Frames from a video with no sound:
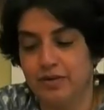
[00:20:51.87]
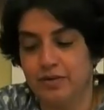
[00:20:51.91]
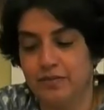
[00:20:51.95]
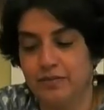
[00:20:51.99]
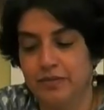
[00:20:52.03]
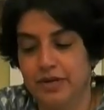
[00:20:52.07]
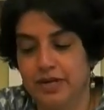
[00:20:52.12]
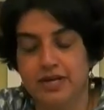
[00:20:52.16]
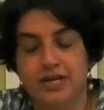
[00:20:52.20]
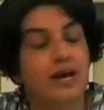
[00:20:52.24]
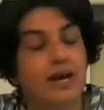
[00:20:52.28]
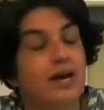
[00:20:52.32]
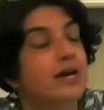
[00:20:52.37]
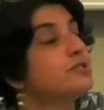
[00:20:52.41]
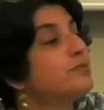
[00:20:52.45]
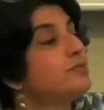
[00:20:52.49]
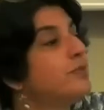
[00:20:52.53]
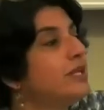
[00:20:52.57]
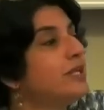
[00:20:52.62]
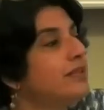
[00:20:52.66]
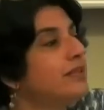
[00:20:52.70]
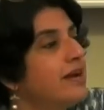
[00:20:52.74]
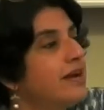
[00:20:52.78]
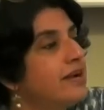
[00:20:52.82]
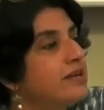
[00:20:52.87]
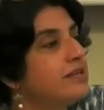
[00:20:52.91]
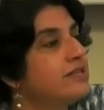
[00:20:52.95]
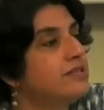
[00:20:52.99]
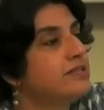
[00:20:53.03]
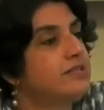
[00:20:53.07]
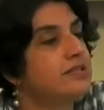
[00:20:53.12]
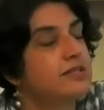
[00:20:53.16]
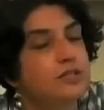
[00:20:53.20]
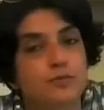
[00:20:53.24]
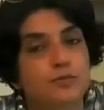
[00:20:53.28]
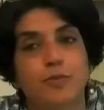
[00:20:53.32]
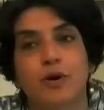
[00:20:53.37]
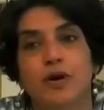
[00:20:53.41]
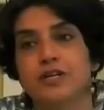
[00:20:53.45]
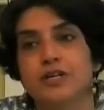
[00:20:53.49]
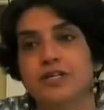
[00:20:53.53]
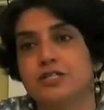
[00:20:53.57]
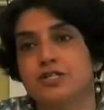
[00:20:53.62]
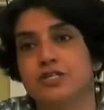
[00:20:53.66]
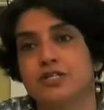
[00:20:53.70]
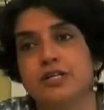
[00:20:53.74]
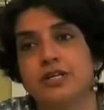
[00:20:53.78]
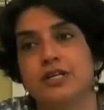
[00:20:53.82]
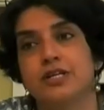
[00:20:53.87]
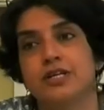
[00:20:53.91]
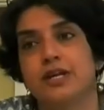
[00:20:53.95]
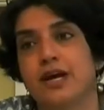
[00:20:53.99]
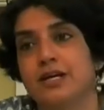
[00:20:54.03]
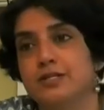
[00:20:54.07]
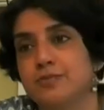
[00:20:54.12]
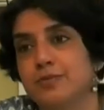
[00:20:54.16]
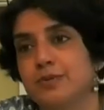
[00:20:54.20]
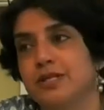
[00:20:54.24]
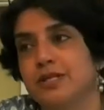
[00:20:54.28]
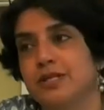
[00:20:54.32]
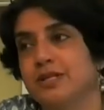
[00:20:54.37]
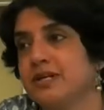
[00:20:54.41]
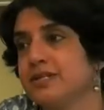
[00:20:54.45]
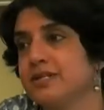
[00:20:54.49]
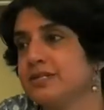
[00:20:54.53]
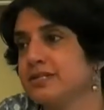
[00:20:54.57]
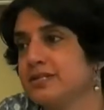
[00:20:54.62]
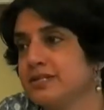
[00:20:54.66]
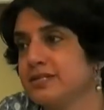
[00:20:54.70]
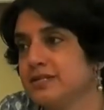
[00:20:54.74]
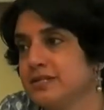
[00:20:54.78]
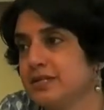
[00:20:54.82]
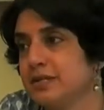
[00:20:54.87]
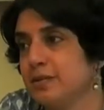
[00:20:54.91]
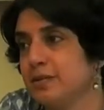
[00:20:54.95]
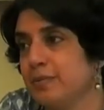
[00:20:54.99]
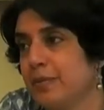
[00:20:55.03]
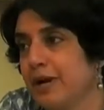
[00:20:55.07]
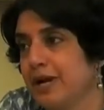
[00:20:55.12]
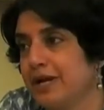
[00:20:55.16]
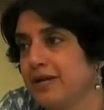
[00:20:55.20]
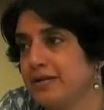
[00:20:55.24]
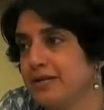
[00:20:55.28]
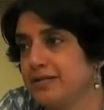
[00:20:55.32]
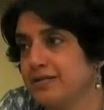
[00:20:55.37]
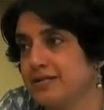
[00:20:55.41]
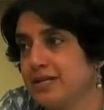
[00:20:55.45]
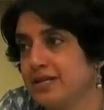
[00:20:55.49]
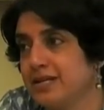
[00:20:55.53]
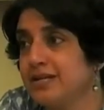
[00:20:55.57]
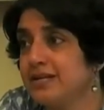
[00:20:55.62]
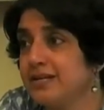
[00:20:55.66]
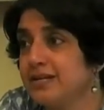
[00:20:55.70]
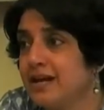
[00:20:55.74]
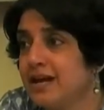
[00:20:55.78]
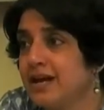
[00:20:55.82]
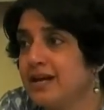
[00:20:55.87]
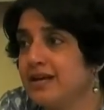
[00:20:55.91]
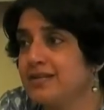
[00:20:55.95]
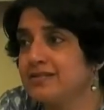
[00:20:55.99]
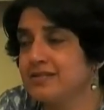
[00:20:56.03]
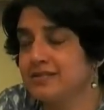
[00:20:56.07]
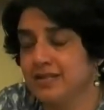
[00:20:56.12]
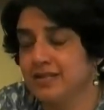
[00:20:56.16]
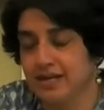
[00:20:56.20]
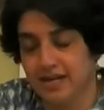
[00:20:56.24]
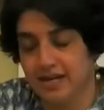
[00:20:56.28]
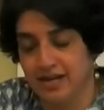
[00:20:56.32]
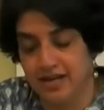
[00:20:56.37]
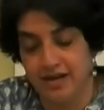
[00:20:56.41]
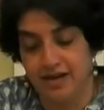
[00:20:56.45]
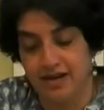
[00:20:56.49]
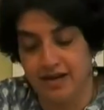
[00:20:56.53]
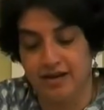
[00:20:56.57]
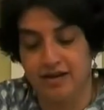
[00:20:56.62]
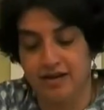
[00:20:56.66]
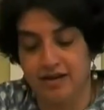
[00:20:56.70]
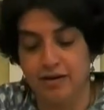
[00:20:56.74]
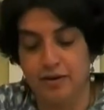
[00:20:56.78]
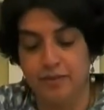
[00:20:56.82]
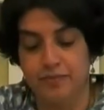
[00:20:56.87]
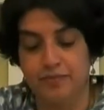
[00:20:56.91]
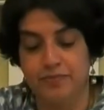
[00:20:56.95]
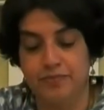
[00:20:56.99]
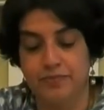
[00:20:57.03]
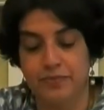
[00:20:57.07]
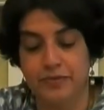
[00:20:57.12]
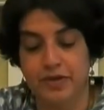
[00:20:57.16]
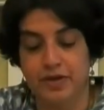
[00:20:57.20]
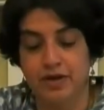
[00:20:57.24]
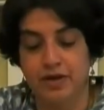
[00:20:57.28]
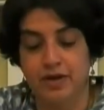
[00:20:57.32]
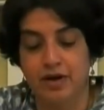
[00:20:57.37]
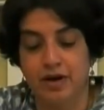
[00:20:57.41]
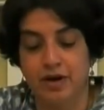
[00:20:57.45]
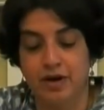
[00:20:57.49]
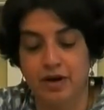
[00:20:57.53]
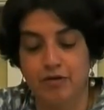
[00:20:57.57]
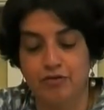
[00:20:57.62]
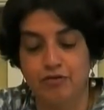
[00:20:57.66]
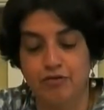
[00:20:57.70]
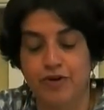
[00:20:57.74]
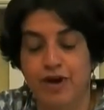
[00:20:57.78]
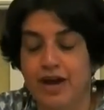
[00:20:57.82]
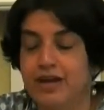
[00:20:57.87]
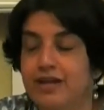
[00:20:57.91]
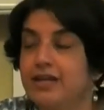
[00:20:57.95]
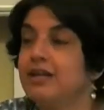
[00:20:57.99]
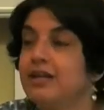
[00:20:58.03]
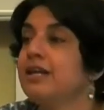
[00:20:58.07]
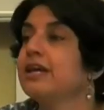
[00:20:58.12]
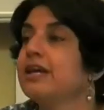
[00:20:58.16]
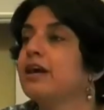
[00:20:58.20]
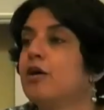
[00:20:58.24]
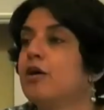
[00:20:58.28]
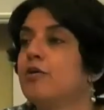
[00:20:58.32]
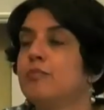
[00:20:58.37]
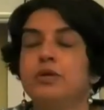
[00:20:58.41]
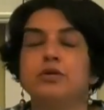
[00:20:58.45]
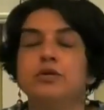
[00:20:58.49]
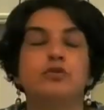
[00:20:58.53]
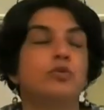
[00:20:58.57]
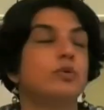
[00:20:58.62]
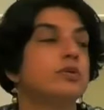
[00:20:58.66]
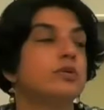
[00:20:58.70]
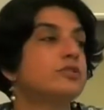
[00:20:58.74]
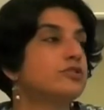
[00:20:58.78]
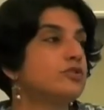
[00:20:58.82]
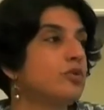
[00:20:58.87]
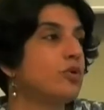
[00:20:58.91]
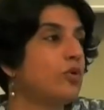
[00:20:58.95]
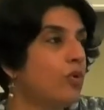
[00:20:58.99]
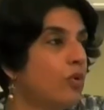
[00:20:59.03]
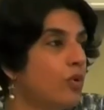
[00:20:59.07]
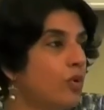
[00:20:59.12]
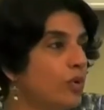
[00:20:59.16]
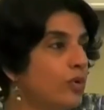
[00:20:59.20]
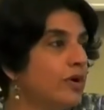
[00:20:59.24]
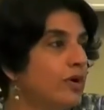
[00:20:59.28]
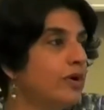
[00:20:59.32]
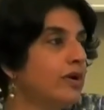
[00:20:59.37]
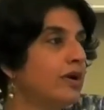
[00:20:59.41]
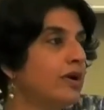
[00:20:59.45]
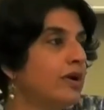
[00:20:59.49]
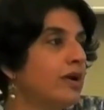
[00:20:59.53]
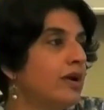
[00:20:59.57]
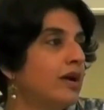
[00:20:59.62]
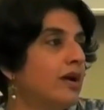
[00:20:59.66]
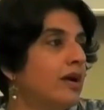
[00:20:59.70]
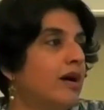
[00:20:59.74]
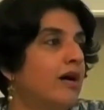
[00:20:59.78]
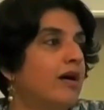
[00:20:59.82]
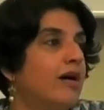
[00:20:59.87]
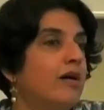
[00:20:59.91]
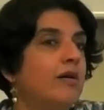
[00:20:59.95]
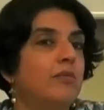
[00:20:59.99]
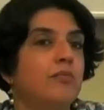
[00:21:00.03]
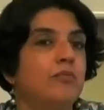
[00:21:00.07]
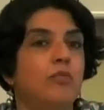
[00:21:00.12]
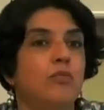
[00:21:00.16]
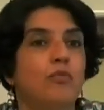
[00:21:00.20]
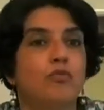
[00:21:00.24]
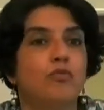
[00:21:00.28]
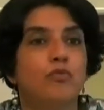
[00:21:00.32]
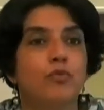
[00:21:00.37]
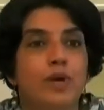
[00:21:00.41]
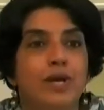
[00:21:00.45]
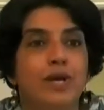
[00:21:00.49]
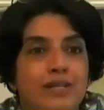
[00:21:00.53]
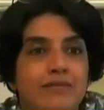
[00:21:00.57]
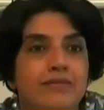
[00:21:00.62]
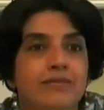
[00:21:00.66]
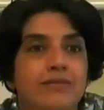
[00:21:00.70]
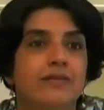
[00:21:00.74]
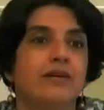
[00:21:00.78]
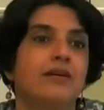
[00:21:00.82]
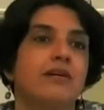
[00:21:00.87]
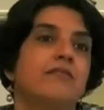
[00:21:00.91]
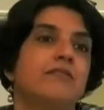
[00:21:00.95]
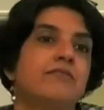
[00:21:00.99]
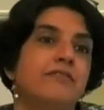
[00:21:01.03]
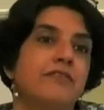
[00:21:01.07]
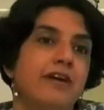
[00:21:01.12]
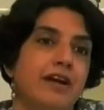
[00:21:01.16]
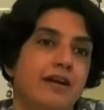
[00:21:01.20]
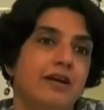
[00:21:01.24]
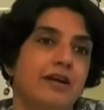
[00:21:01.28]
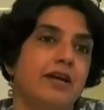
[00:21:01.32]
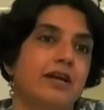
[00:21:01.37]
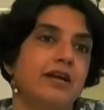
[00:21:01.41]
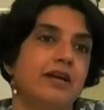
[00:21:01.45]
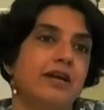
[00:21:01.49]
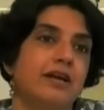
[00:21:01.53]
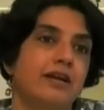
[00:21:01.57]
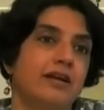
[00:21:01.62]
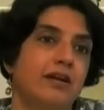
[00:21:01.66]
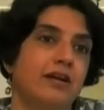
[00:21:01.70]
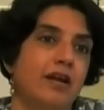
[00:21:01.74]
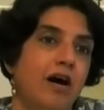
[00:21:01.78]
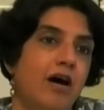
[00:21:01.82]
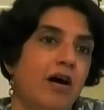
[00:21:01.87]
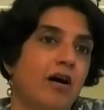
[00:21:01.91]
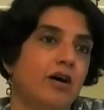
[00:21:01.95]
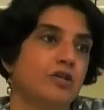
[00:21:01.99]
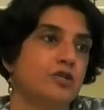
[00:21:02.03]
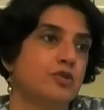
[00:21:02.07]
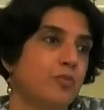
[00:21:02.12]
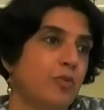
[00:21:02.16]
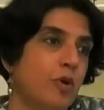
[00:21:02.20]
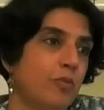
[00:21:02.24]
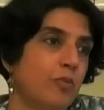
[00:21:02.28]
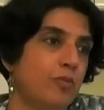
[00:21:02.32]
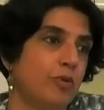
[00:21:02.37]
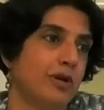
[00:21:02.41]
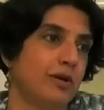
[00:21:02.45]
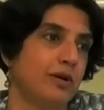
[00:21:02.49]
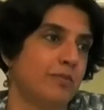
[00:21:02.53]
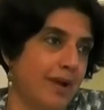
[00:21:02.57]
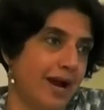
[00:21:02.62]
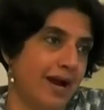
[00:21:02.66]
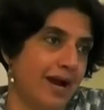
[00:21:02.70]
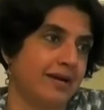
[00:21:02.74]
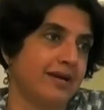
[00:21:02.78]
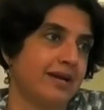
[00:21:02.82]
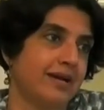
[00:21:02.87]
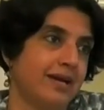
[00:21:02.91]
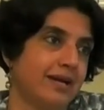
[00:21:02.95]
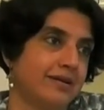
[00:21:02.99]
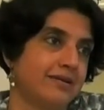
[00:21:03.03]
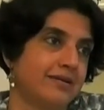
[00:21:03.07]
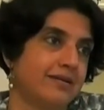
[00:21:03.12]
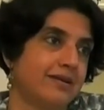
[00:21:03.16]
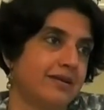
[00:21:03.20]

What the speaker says: it has been there since partition. It has been there since independence, and it has finally come into its own with a very large popular mandate